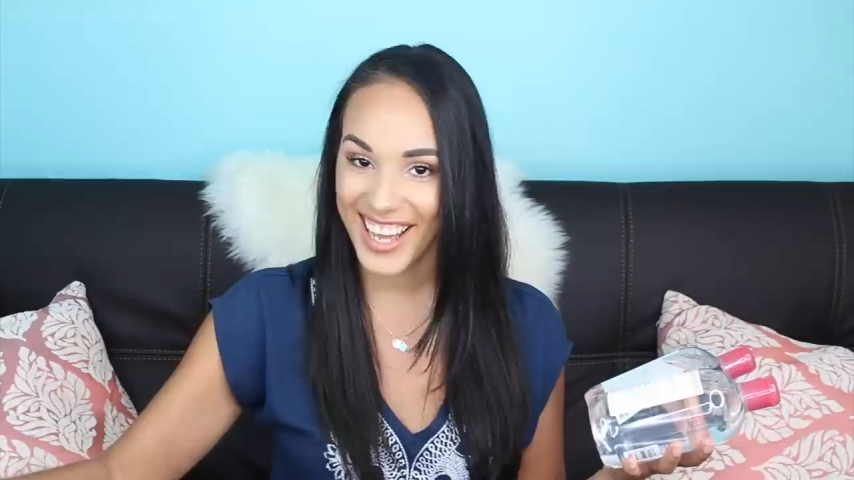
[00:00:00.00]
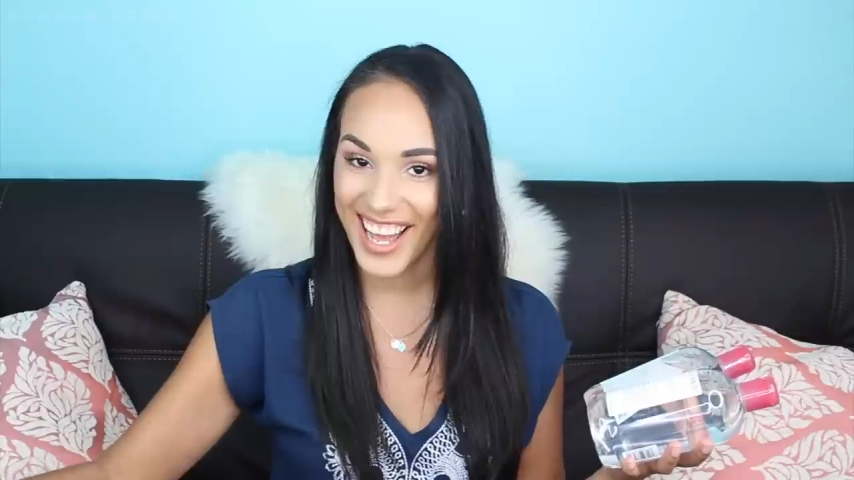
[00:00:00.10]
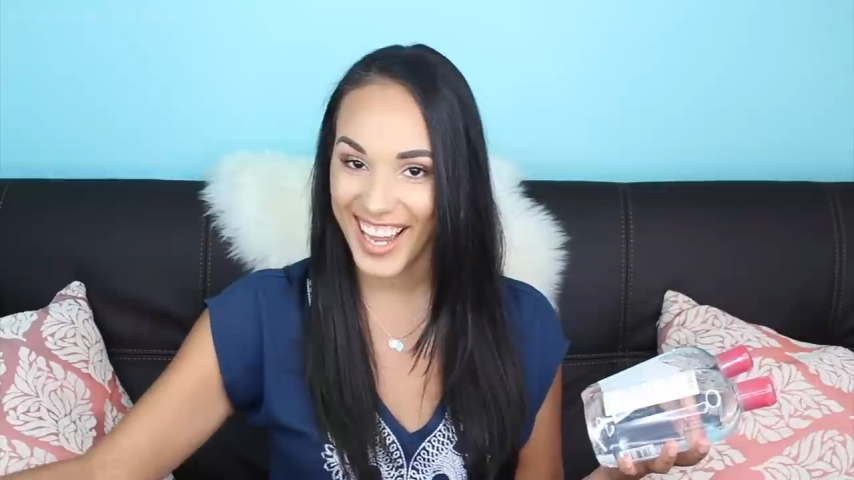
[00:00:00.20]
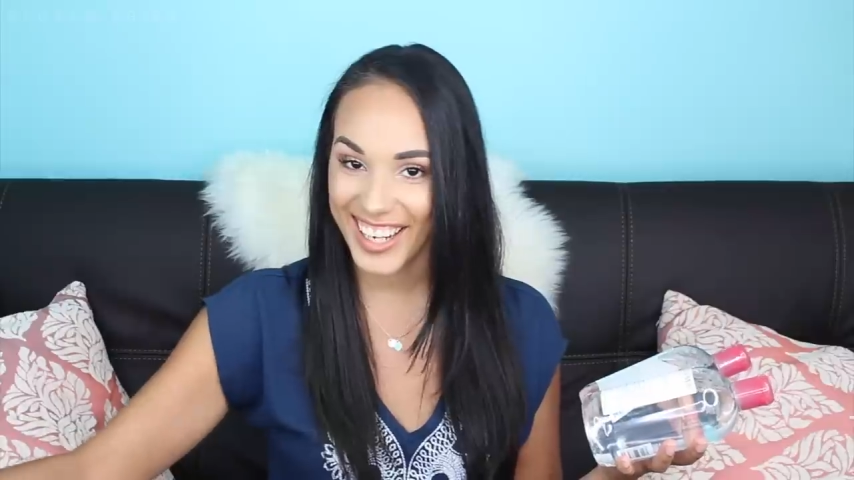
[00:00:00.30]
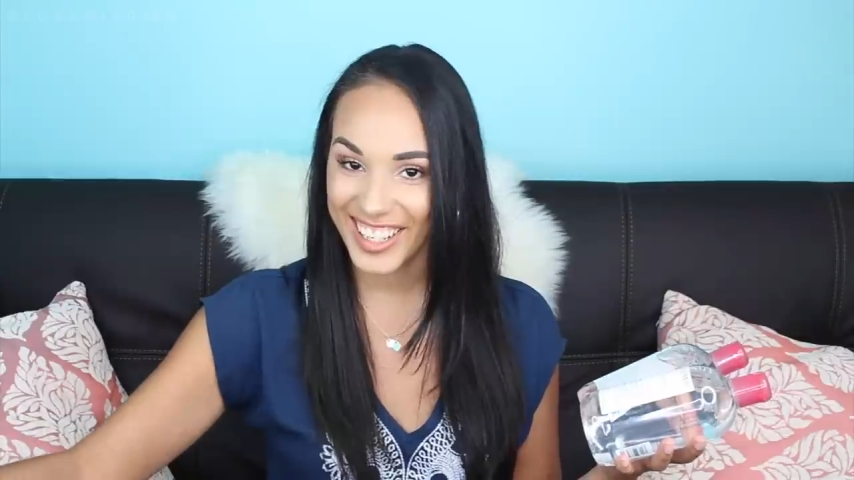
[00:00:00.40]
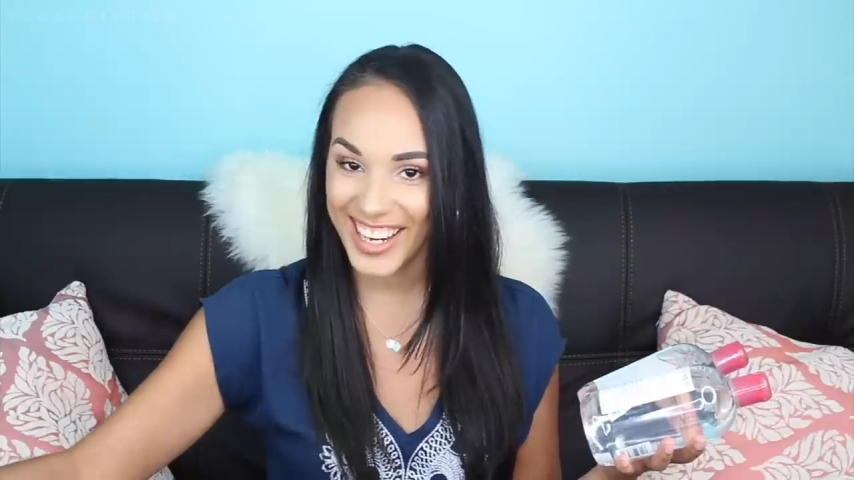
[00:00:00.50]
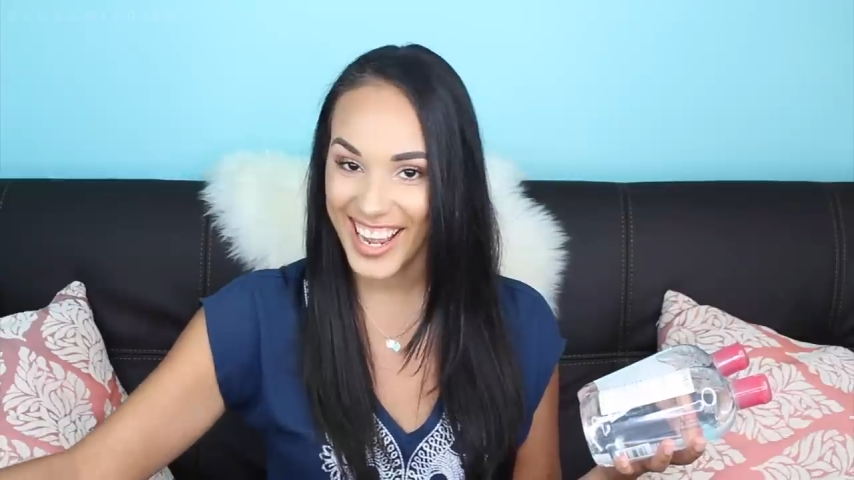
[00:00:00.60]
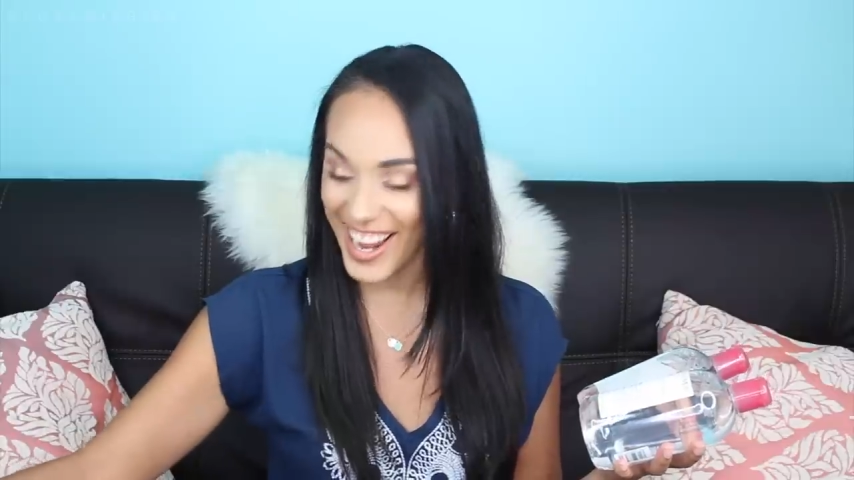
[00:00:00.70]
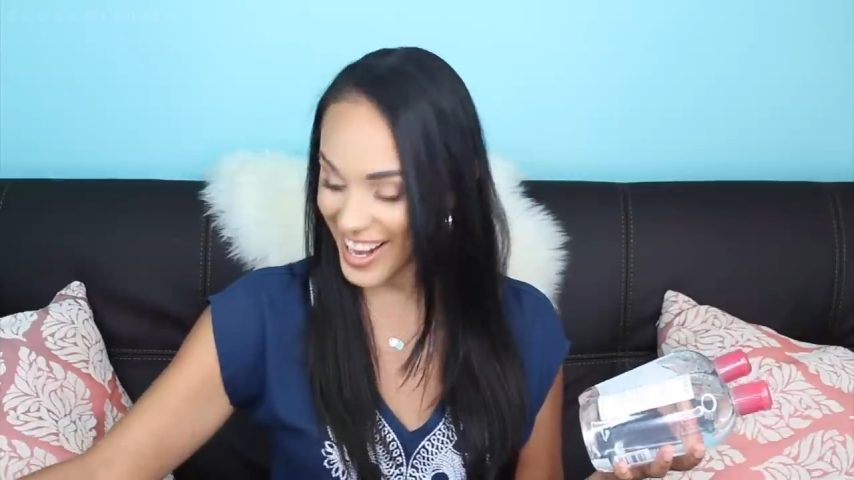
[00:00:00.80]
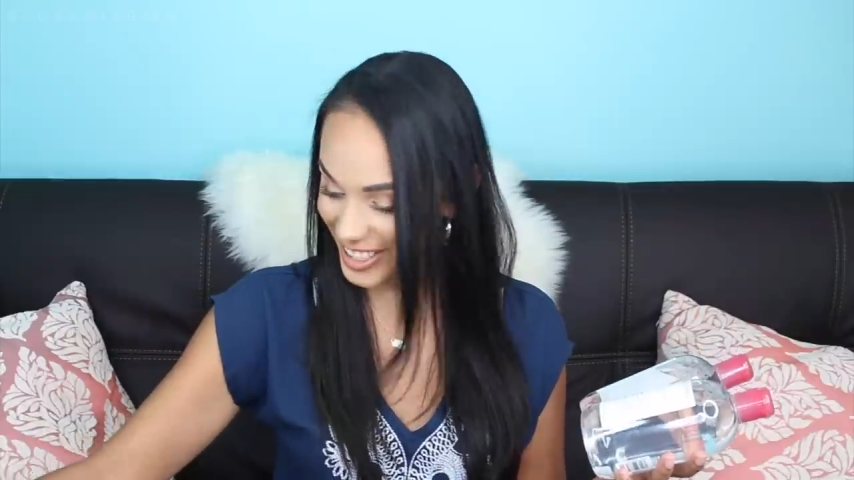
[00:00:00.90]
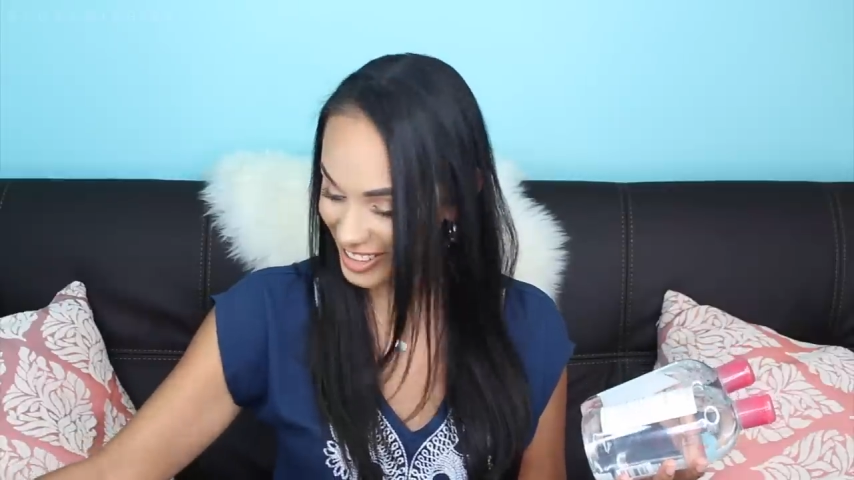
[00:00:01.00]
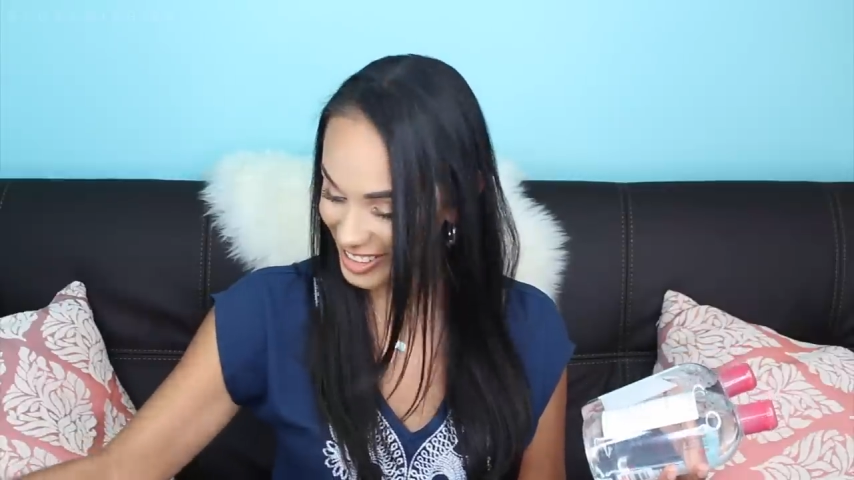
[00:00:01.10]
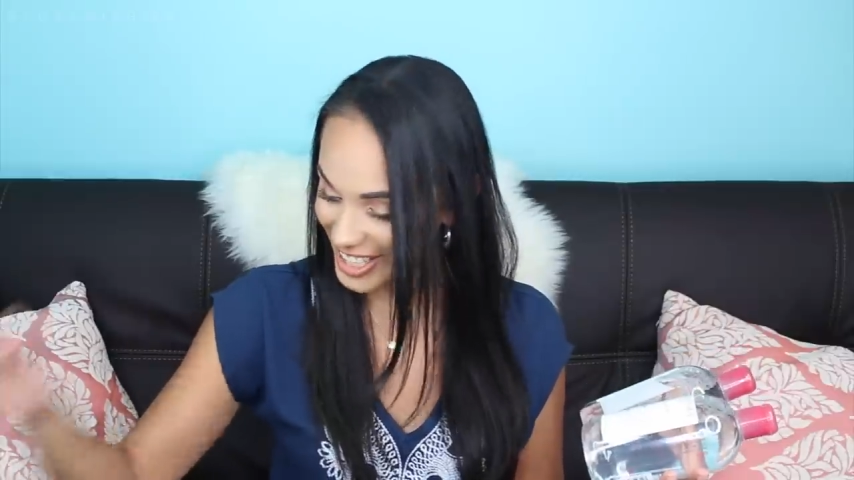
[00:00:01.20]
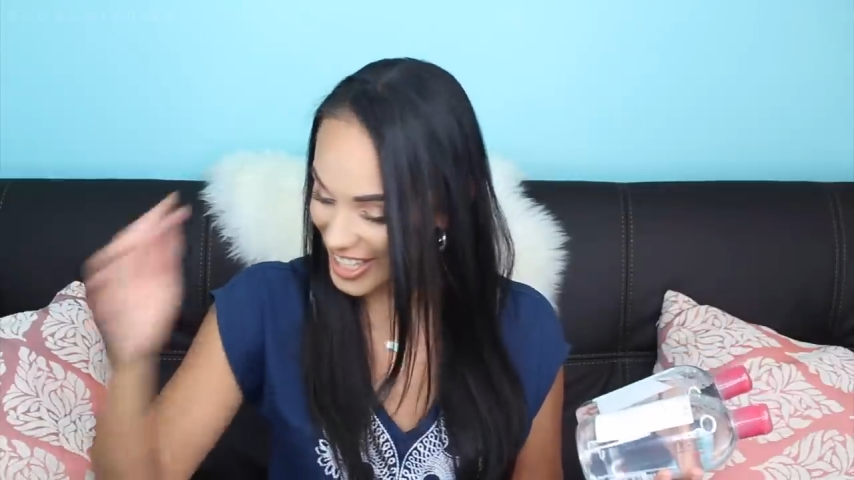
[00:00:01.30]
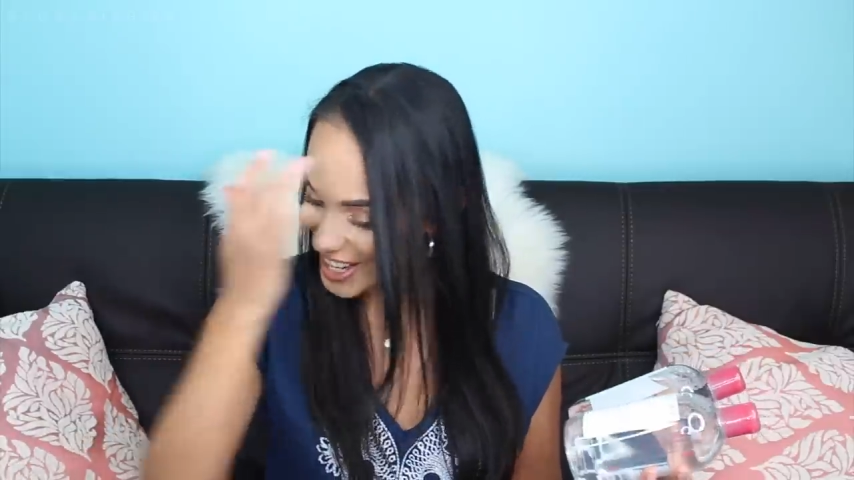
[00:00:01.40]
Hi girl,
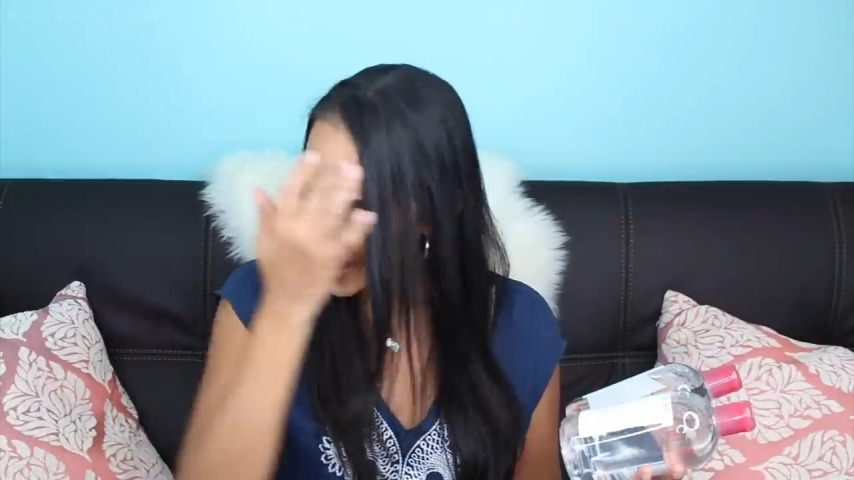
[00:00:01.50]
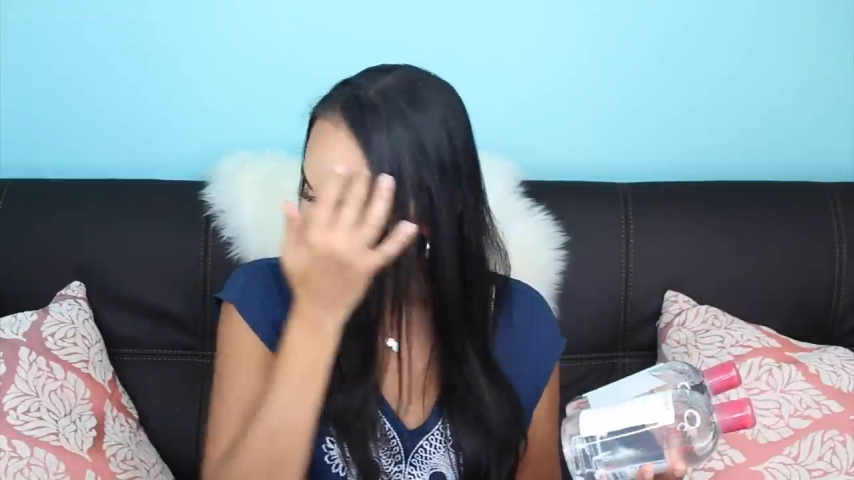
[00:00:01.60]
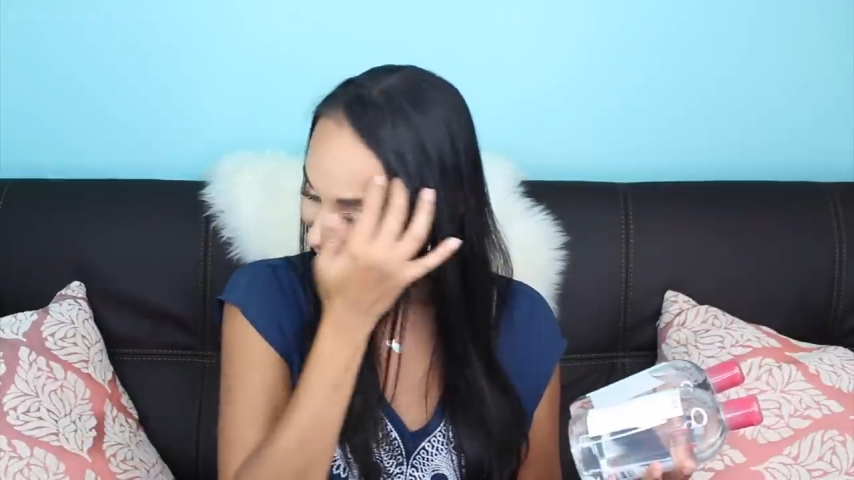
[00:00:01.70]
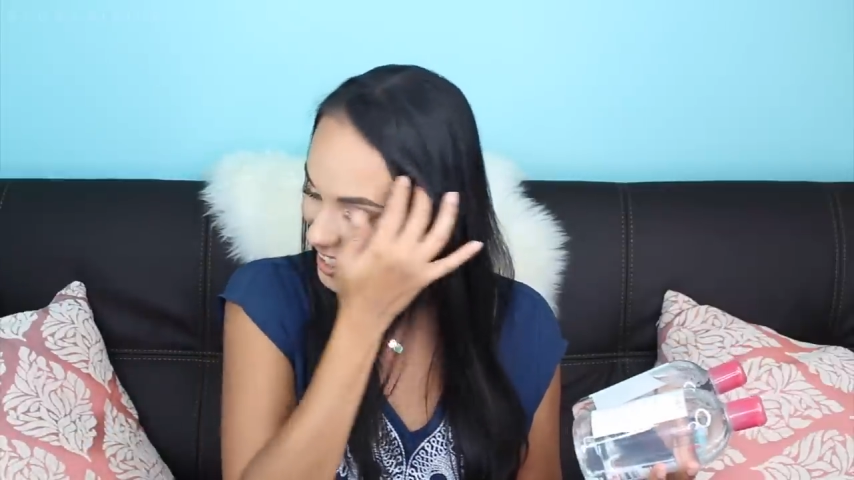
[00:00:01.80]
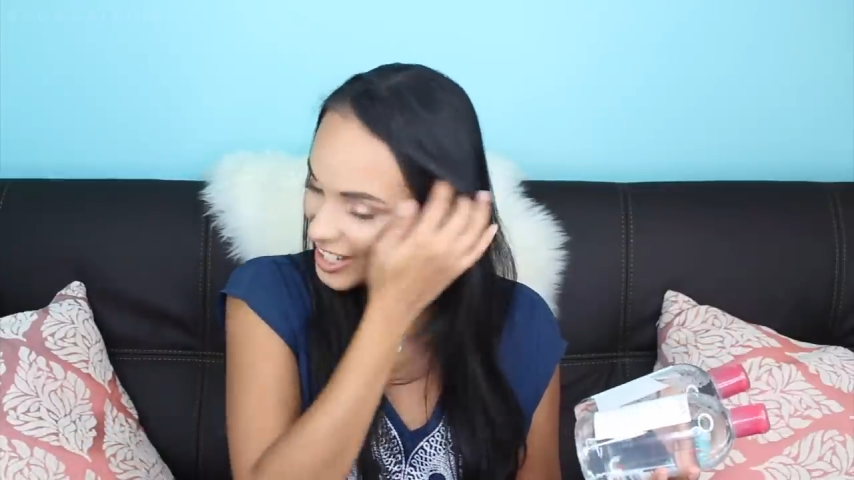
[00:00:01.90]
hey.